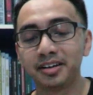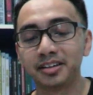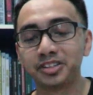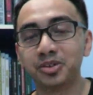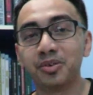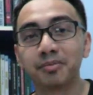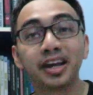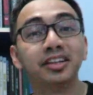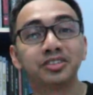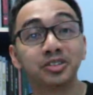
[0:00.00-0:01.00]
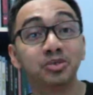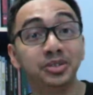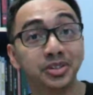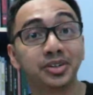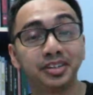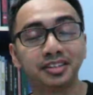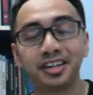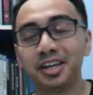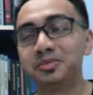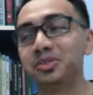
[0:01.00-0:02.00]
showing my interest to join the
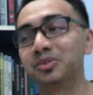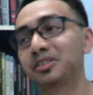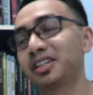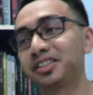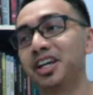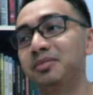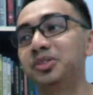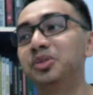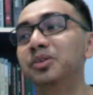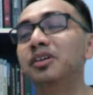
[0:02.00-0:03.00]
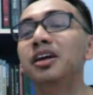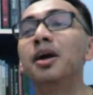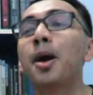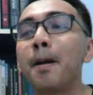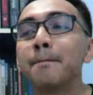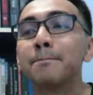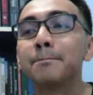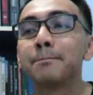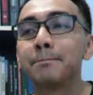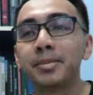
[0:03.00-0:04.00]
game show, such game show.
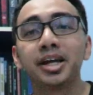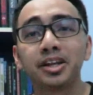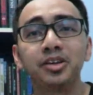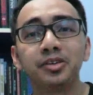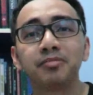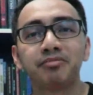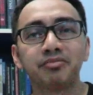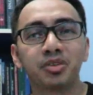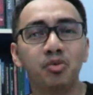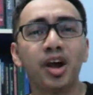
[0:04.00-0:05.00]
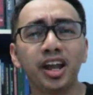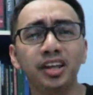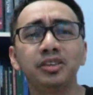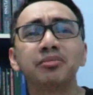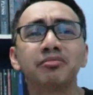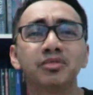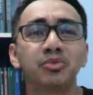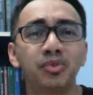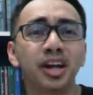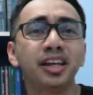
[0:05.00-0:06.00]
But why
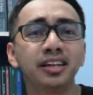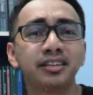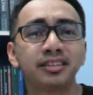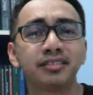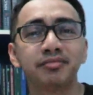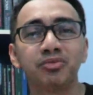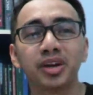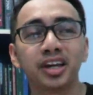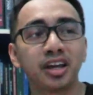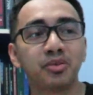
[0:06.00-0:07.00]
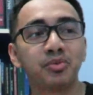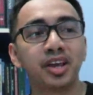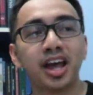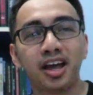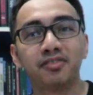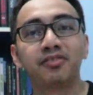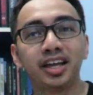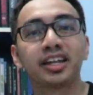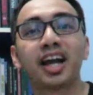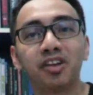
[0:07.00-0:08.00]
cannot we have
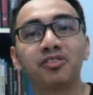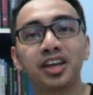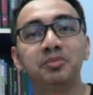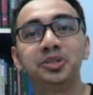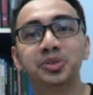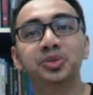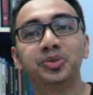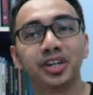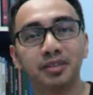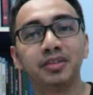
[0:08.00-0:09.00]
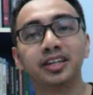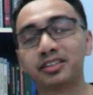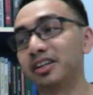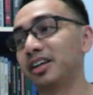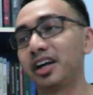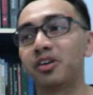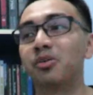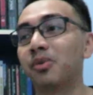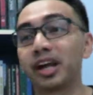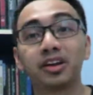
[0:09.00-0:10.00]
that kind of game show in Malaysia,
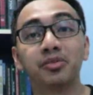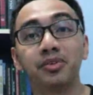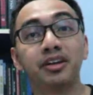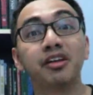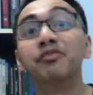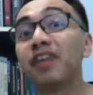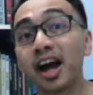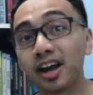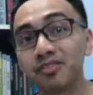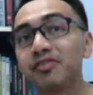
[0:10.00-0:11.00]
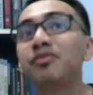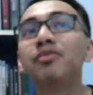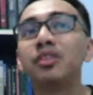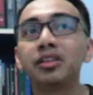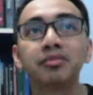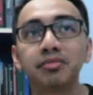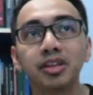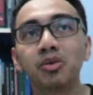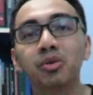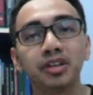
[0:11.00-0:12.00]
or why cannot we revive
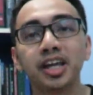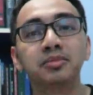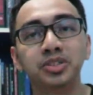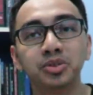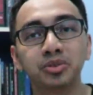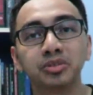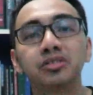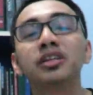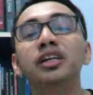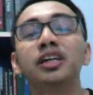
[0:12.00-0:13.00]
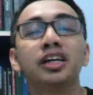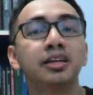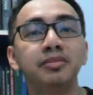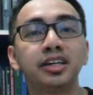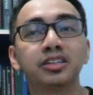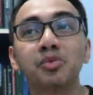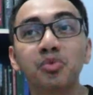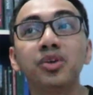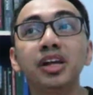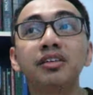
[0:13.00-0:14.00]
the old game shows in Malaysia?
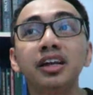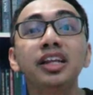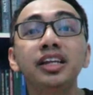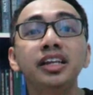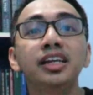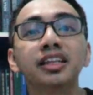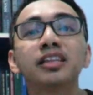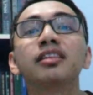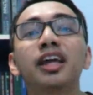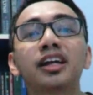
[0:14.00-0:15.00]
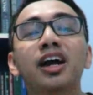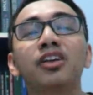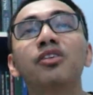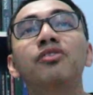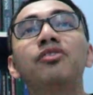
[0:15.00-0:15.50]
We really need that kind of